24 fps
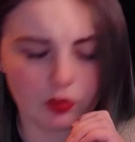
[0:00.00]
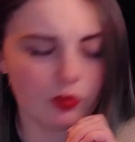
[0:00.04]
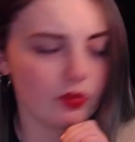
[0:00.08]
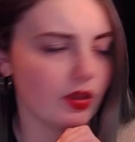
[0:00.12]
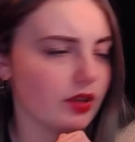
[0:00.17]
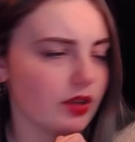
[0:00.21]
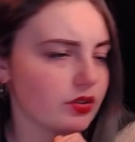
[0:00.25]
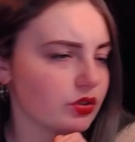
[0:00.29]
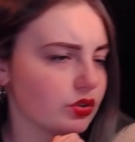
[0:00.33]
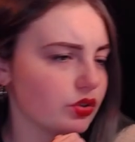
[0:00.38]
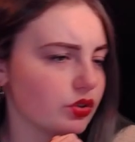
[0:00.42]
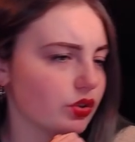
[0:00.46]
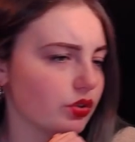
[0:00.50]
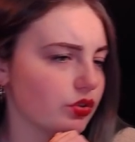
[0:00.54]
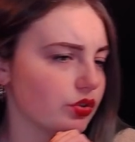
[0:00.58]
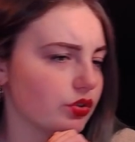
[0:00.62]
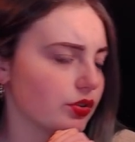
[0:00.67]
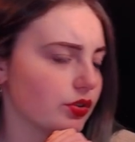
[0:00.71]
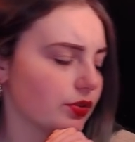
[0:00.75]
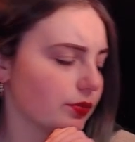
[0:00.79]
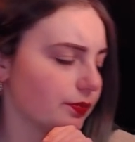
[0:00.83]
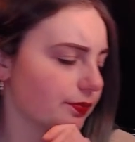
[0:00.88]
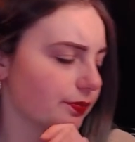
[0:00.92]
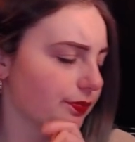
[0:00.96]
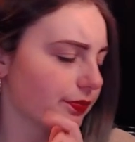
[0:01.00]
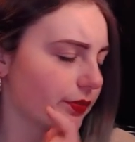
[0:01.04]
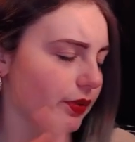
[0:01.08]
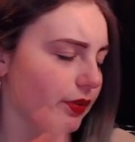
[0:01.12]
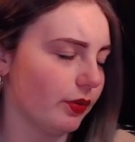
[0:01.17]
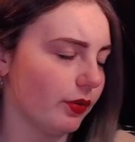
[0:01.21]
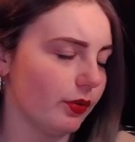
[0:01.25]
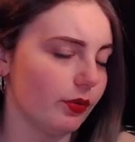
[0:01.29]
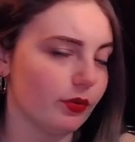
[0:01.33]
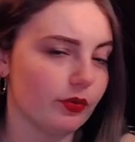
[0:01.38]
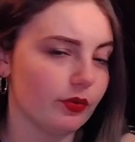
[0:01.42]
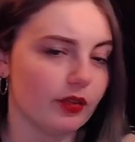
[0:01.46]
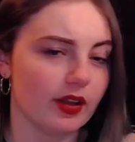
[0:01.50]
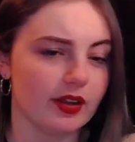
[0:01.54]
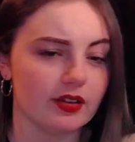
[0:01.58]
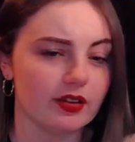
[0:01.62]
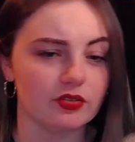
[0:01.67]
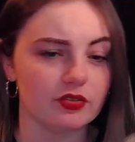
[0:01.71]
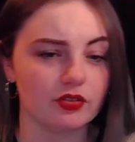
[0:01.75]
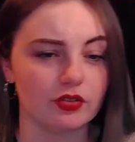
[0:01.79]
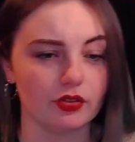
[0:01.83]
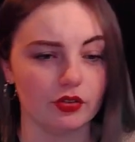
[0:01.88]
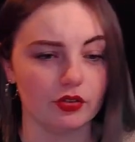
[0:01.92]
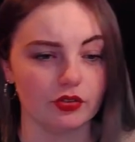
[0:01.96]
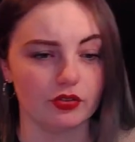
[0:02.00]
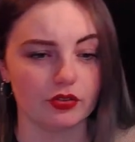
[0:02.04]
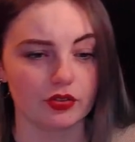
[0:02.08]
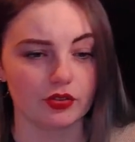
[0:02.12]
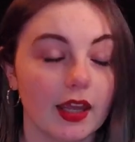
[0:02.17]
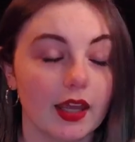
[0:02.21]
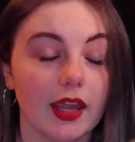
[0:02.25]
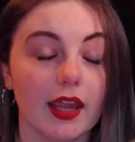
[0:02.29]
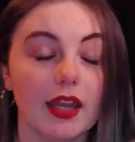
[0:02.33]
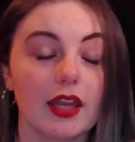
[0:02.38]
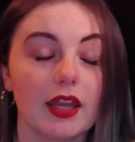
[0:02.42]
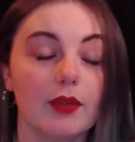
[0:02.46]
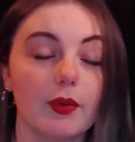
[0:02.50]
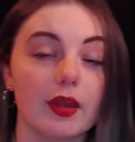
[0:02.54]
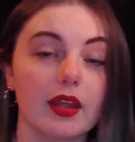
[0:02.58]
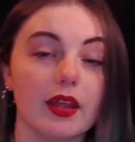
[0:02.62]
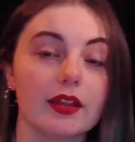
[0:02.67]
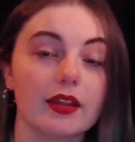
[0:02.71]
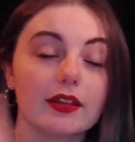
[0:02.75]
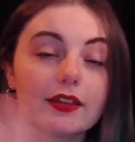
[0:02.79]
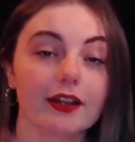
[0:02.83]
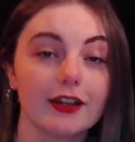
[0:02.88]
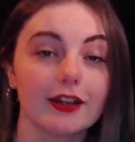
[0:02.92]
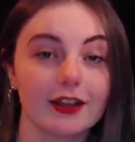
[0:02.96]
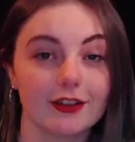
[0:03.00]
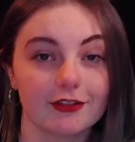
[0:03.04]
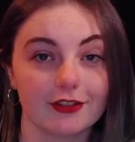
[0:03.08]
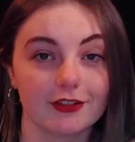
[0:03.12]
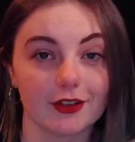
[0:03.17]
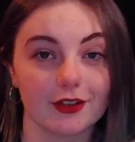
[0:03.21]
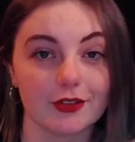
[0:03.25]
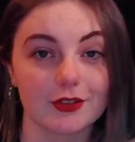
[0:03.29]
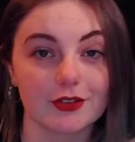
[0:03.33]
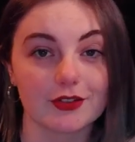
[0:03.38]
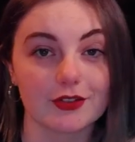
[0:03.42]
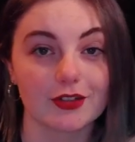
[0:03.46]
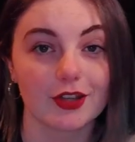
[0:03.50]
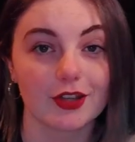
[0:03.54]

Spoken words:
that's good. Oh, that is good. Anyway, lucky for yous,